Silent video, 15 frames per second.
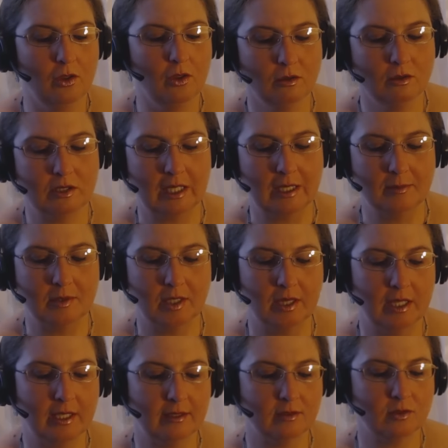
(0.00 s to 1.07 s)
Those types of
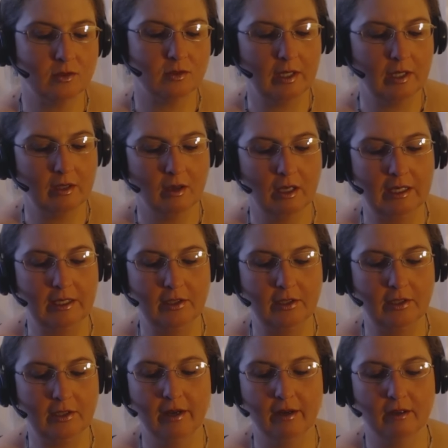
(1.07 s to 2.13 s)
things going on in
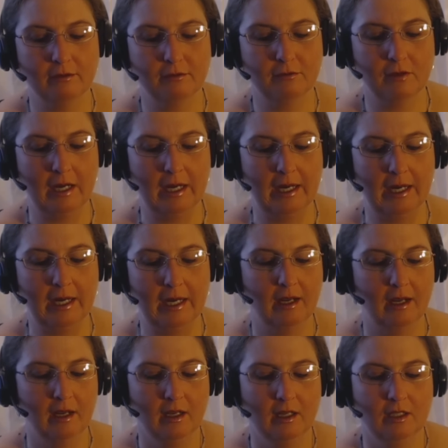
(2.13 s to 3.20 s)
your head on Friday.
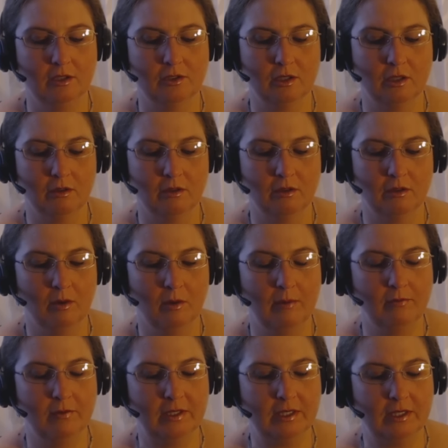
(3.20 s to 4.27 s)
So, you know,
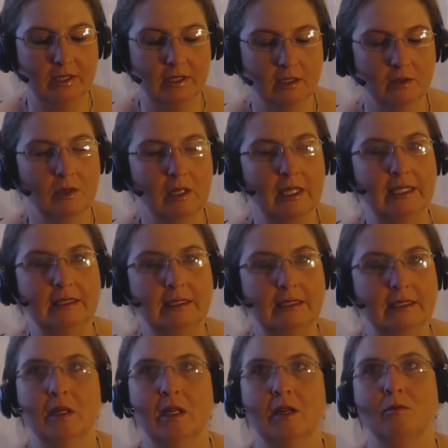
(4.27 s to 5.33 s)
obviously you want to get
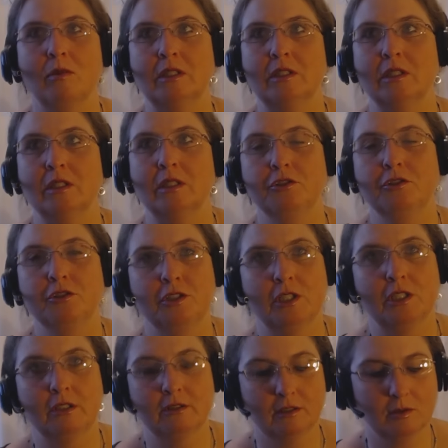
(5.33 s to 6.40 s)
some kind of resolution
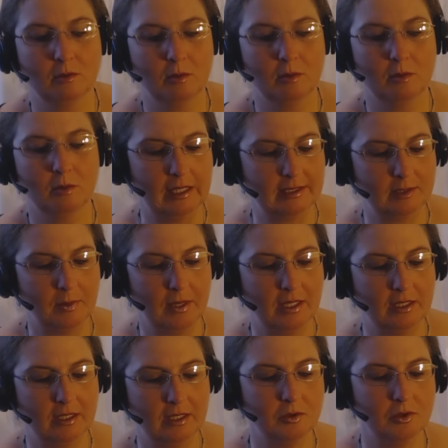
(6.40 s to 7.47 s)
to those as quickly as
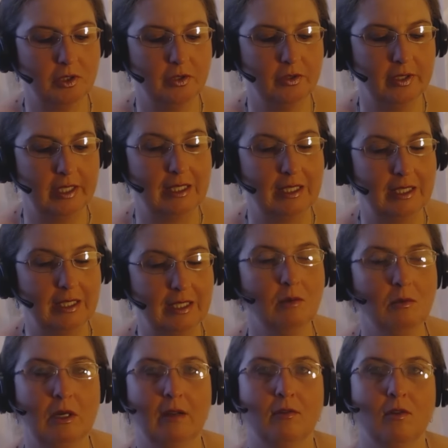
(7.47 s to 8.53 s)
possible so you can
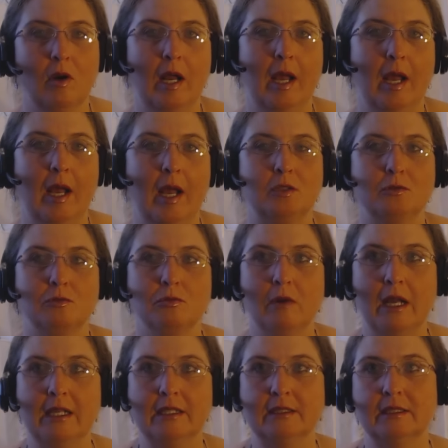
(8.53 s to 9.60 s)
let whatever happened
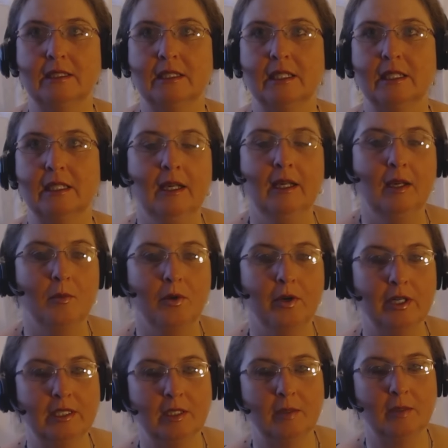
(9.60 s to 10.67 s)
rest,
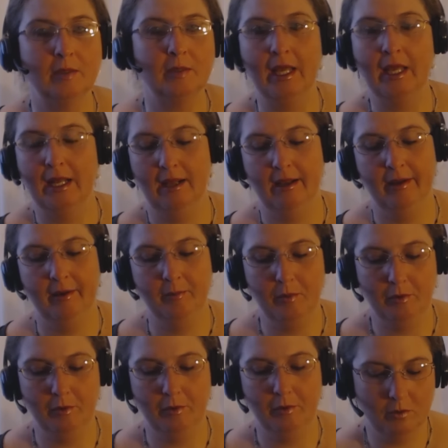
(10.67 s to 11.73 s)
put it to bed, and
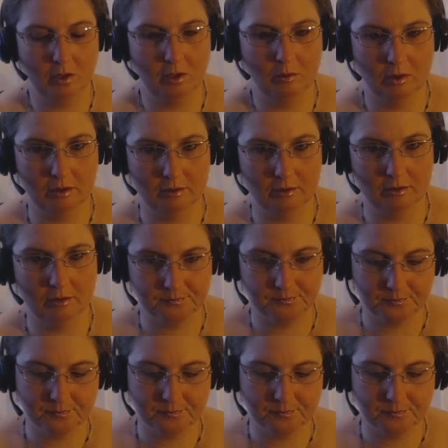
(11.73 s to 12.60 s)
move forward.